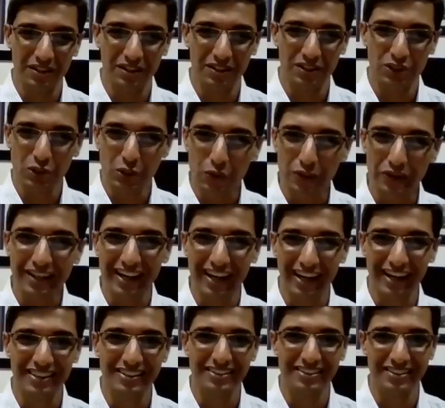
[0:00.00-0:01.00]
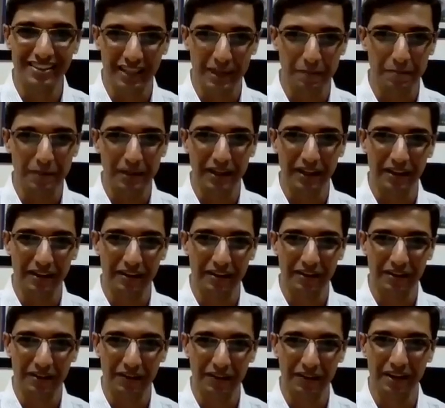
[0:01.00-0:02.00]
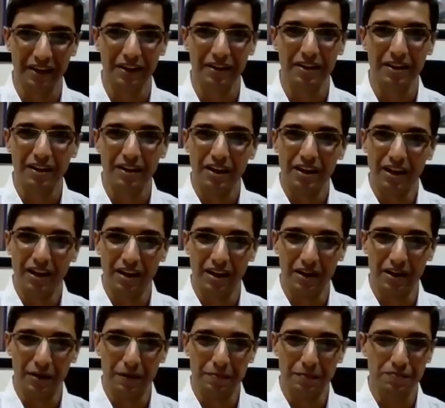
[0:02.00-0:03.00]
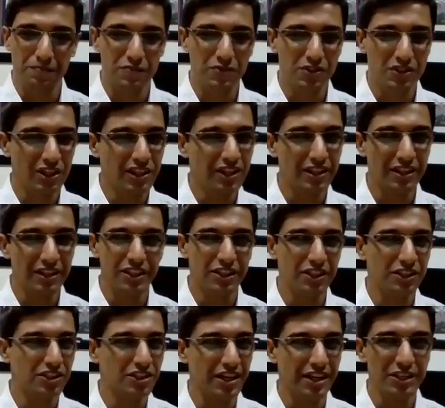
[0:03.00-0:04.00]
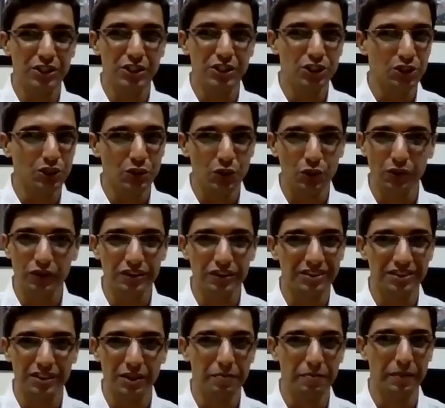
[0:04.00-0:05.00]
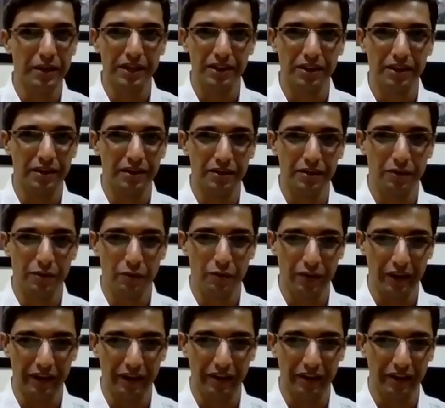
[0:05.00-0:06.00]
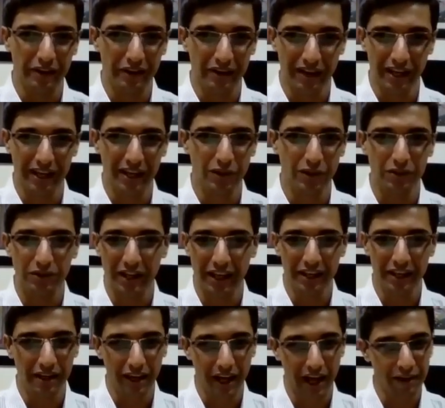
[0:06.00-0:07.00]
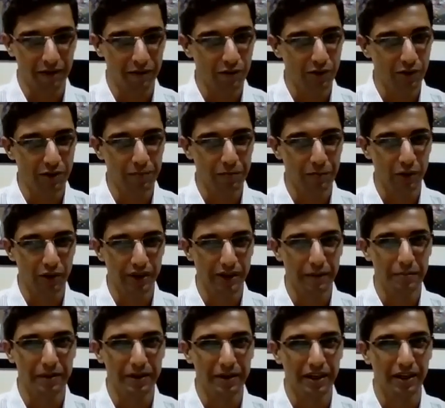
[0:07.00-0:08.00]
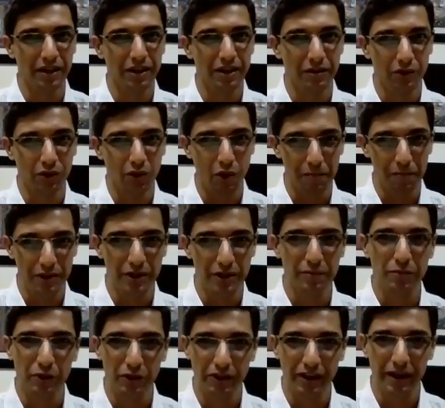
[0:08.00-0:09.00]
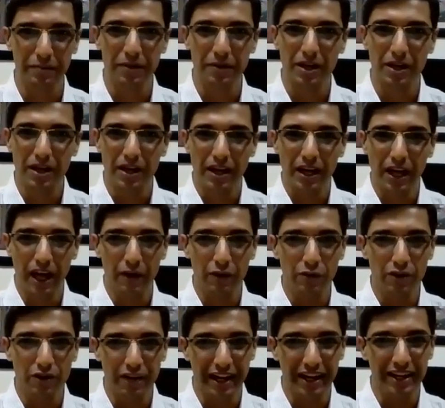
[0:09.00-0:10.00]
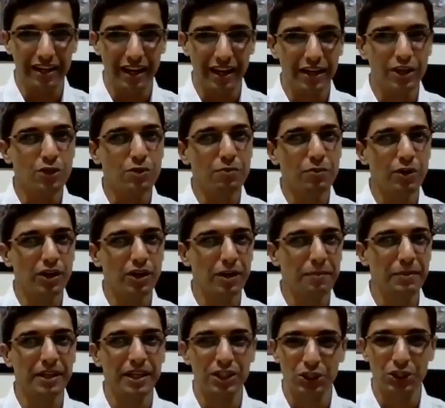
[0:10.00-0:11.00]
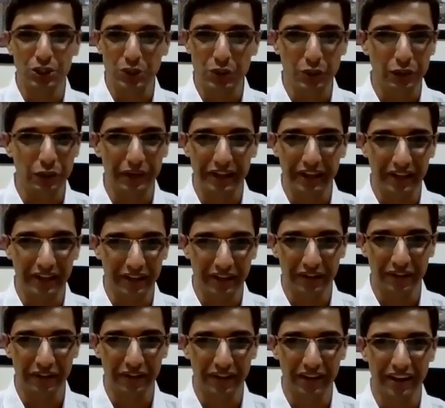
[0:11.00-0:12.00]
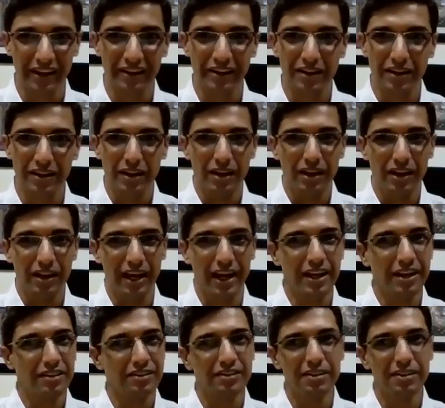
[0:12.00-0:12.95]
storylines that I play. Okay, uh, children understand stories in a better way. Like then I would put up in a computer program. I would like to put up in a story. Okay, like a